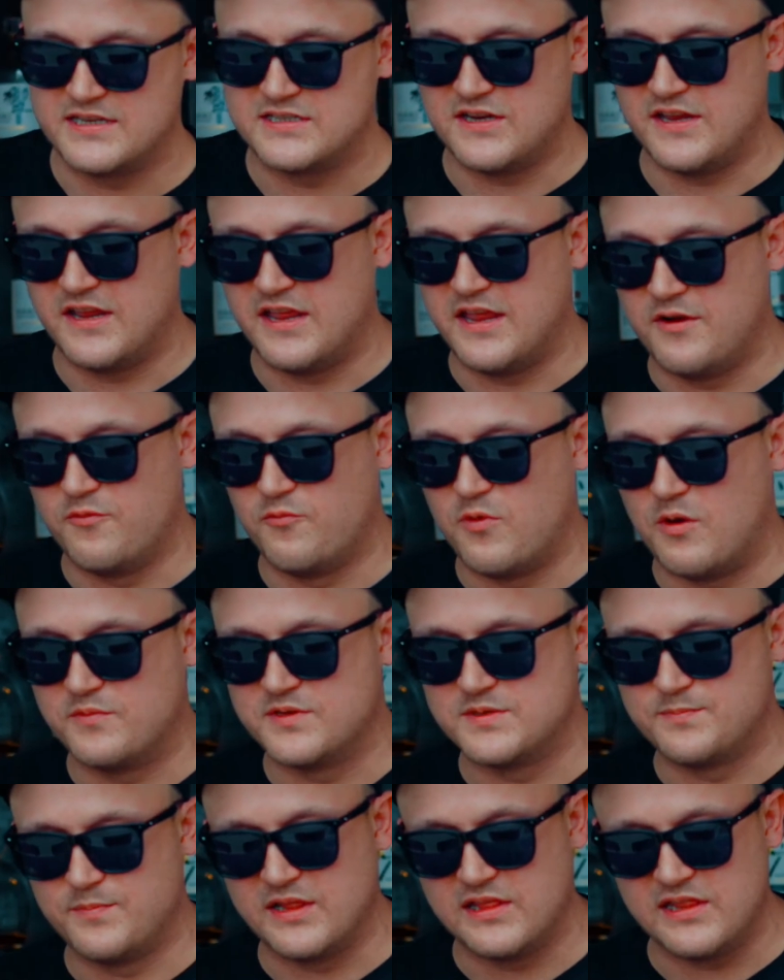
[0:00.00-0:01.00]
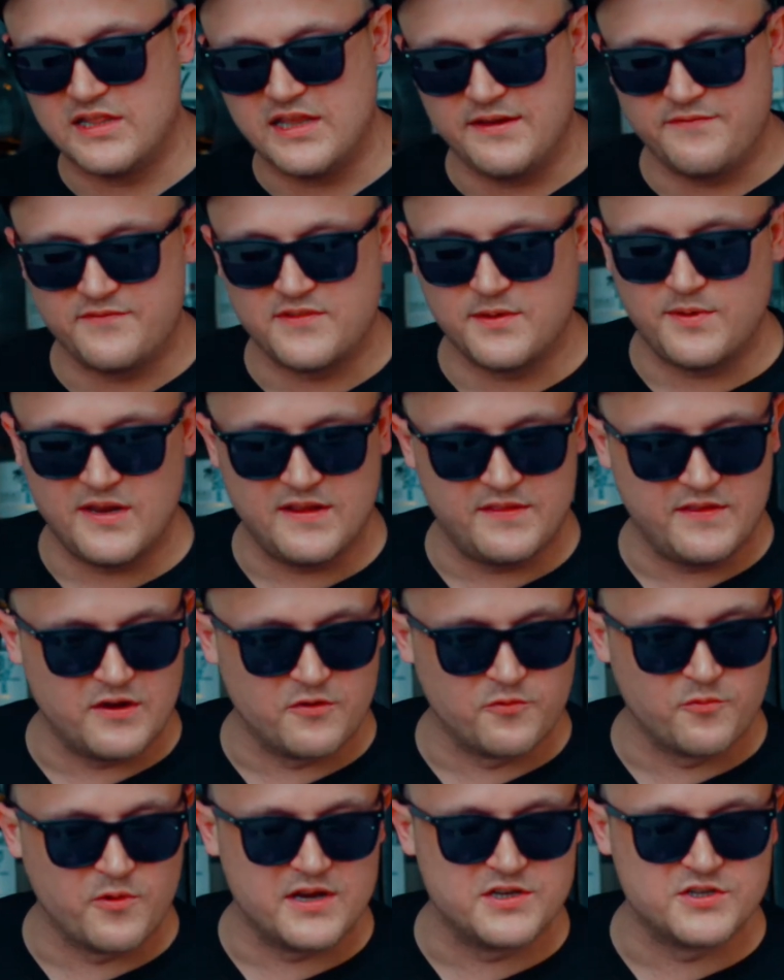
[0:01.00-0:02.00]
in what was believed to be the
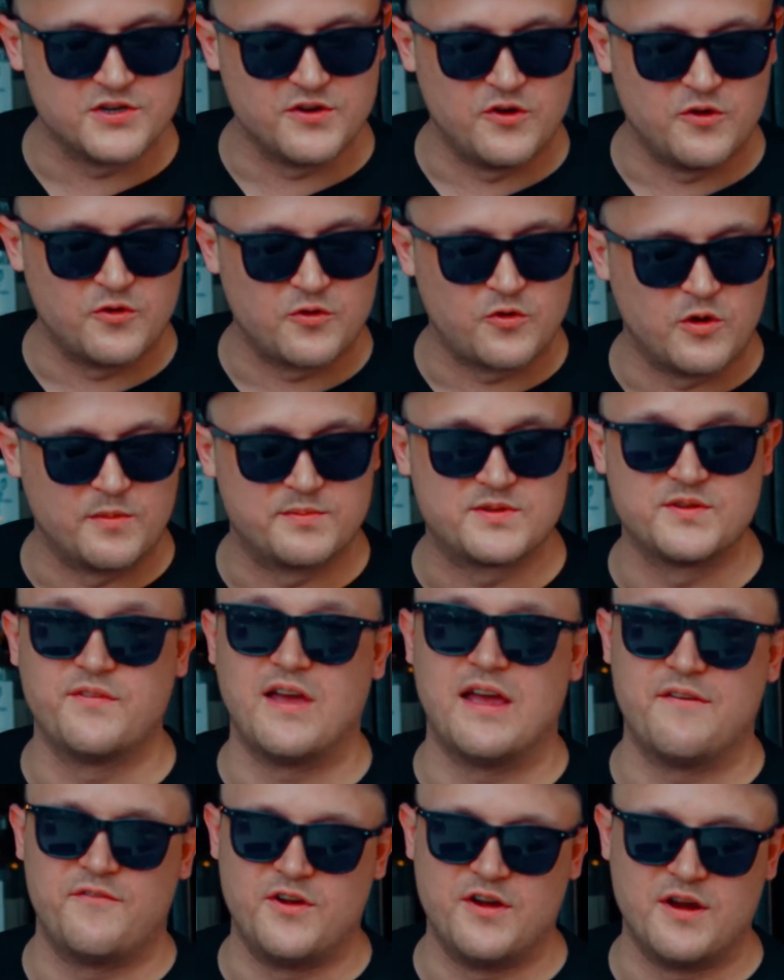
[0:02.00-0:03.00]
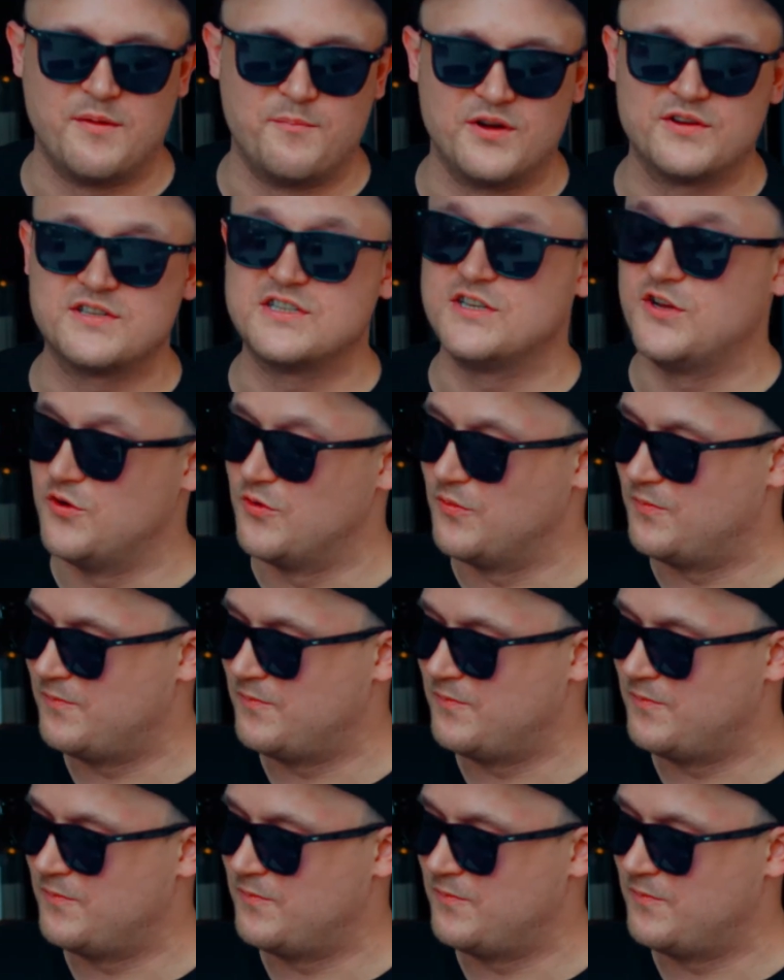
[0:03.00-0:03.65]
original Corpse Reviver No.2.